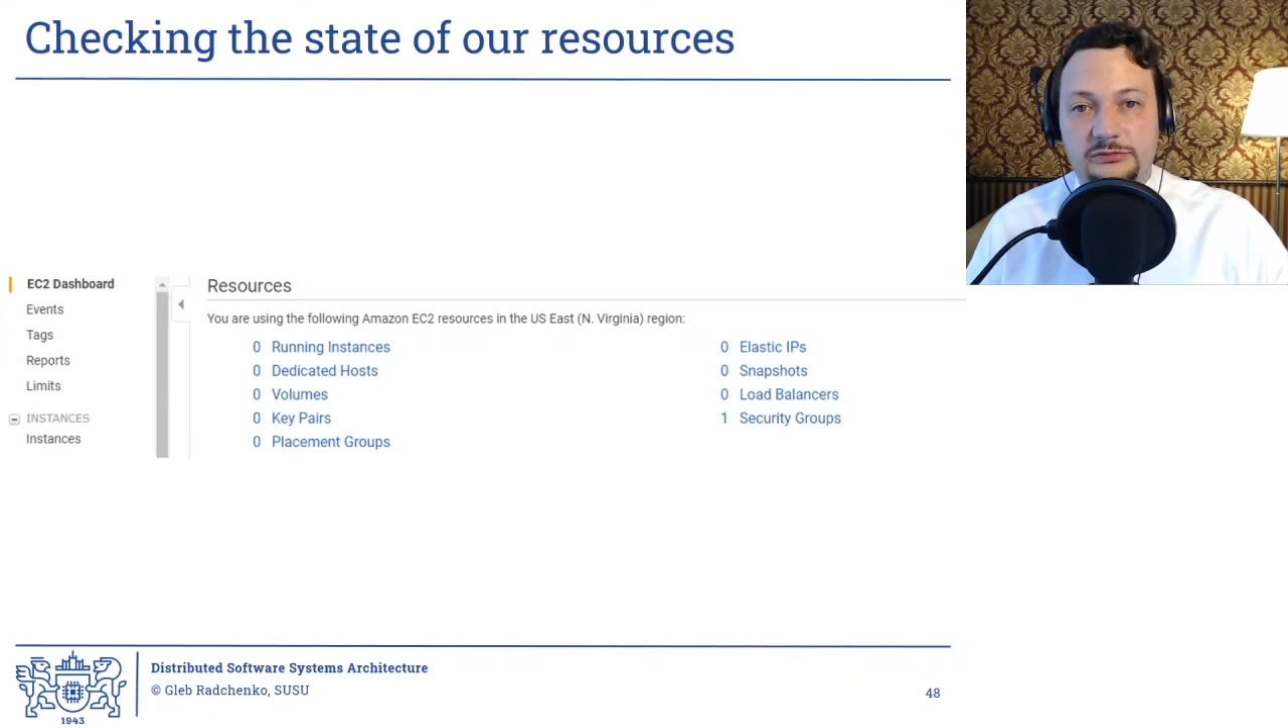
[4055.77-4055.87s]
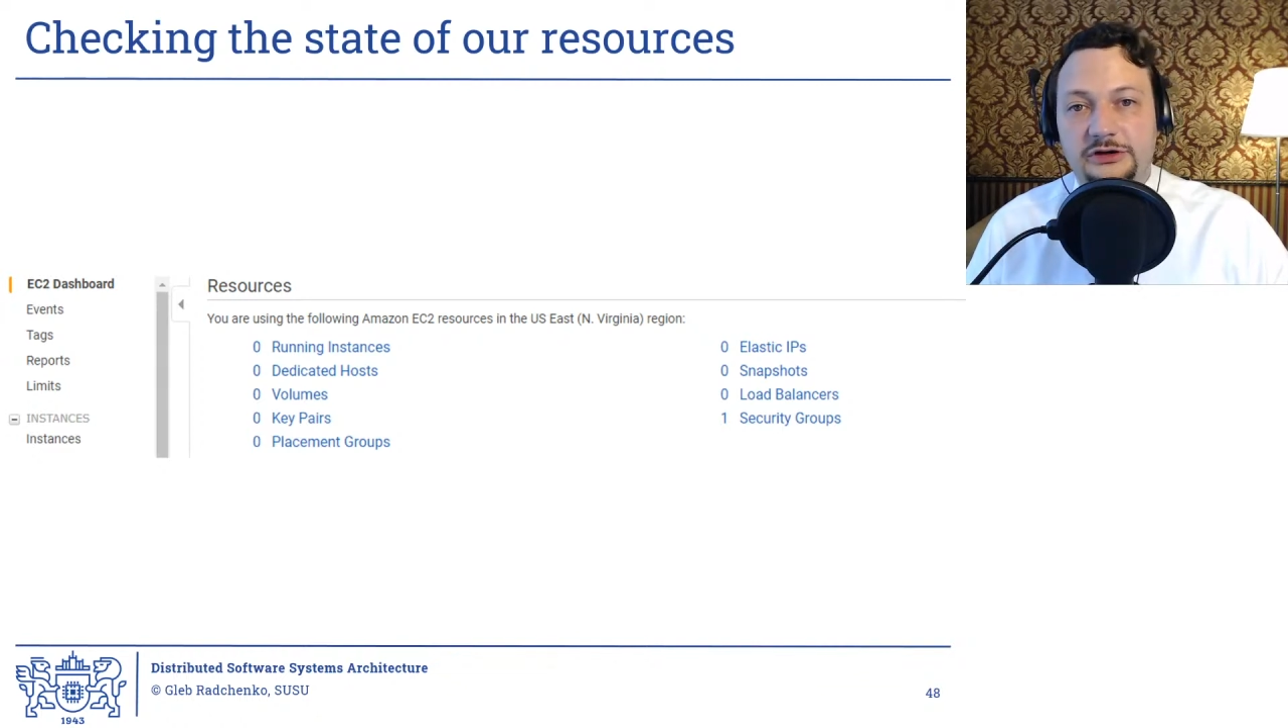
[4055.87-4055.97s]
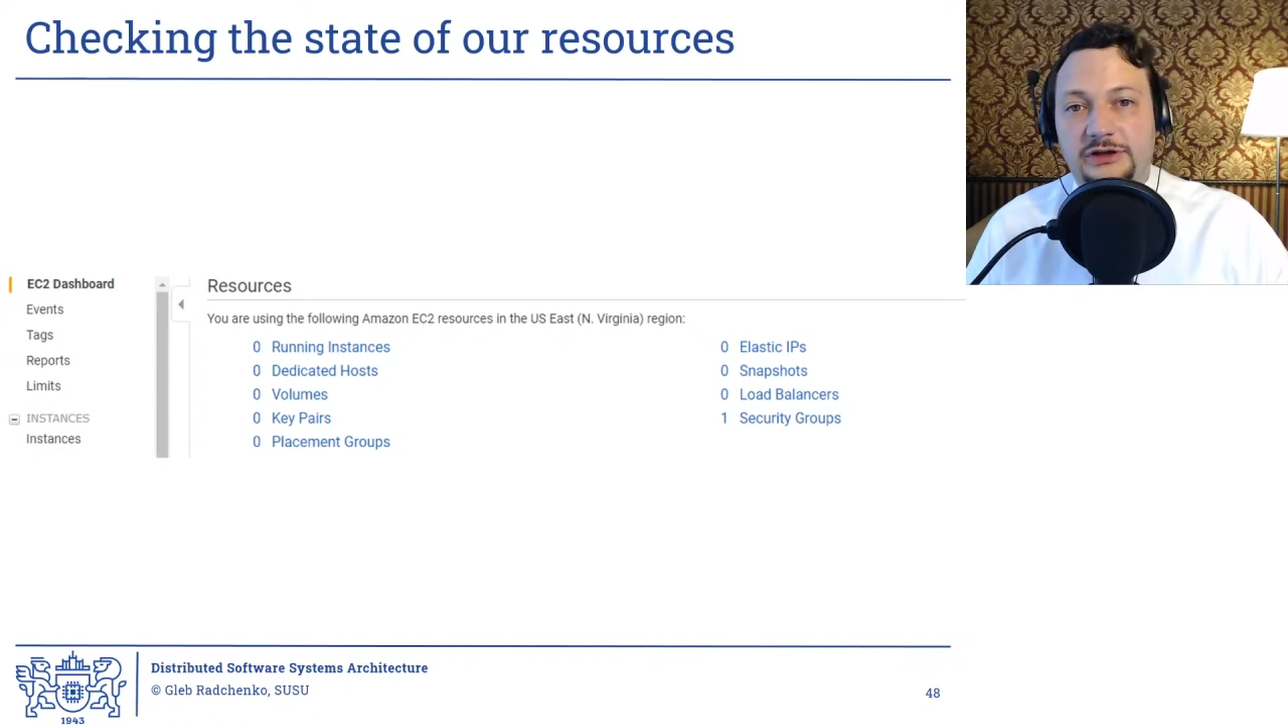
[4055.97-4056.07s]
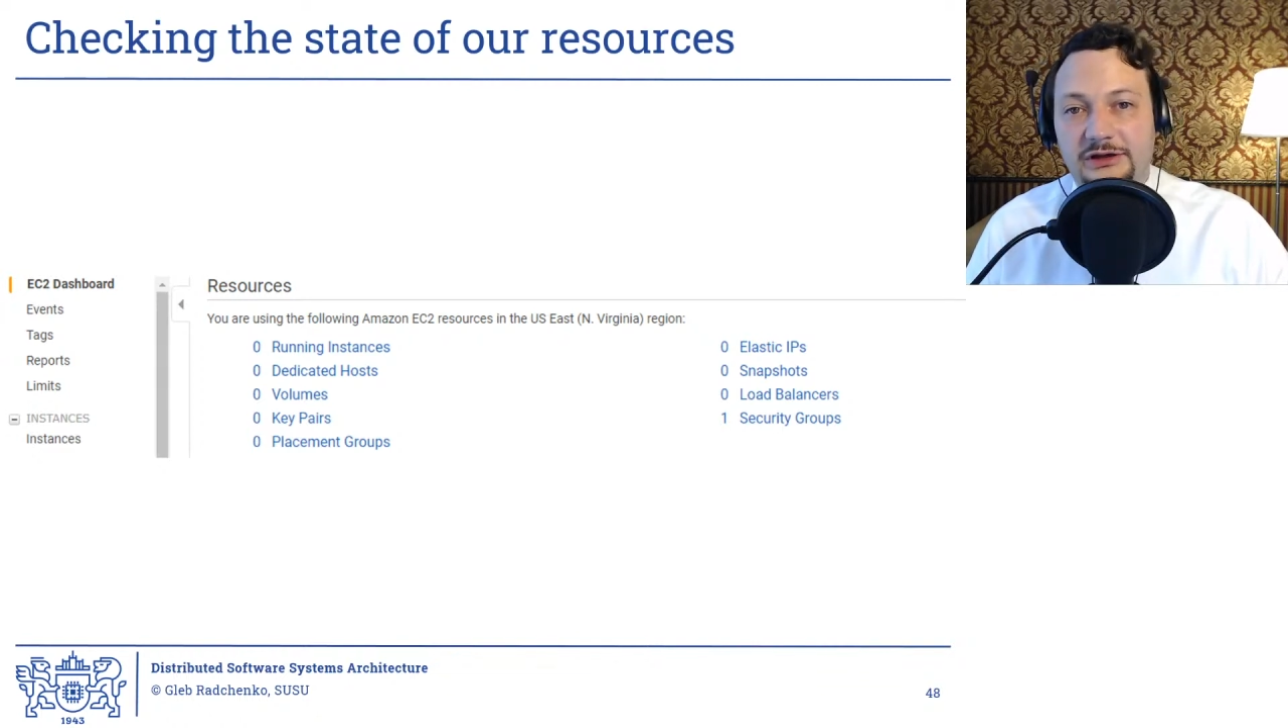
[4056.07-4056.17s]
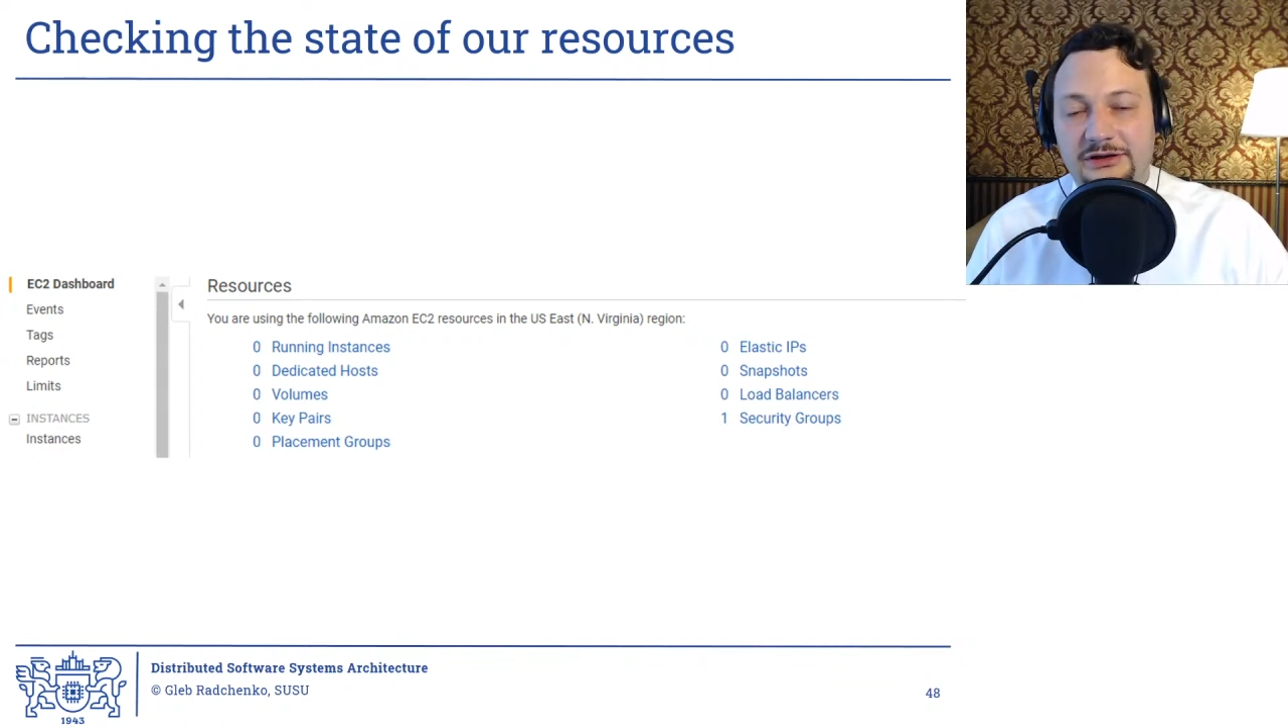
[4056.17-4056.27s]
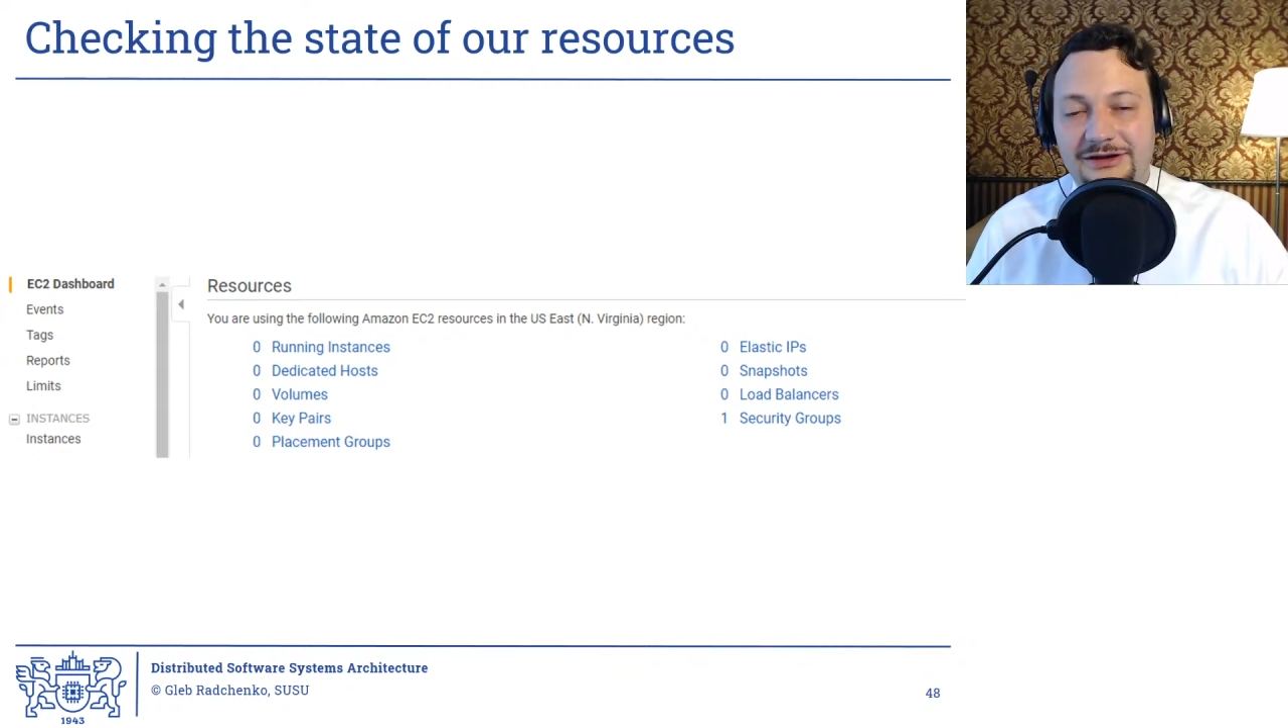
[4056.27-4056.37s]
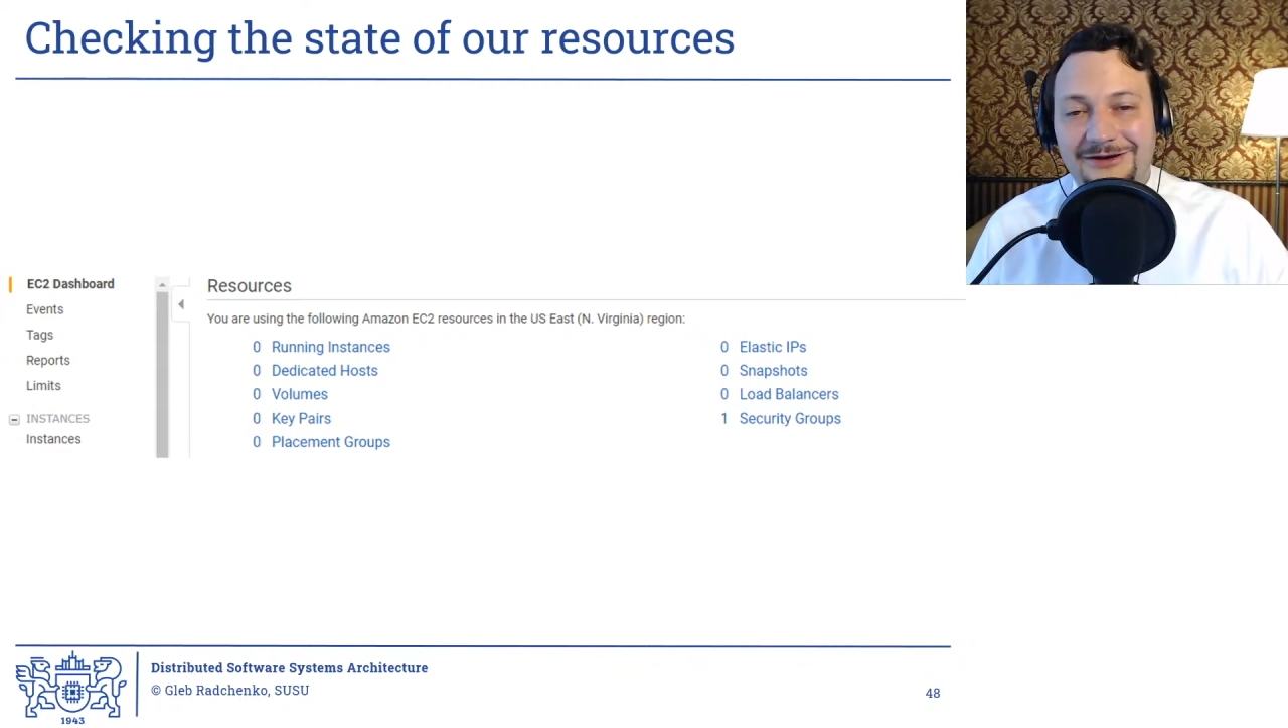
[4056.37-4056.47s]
money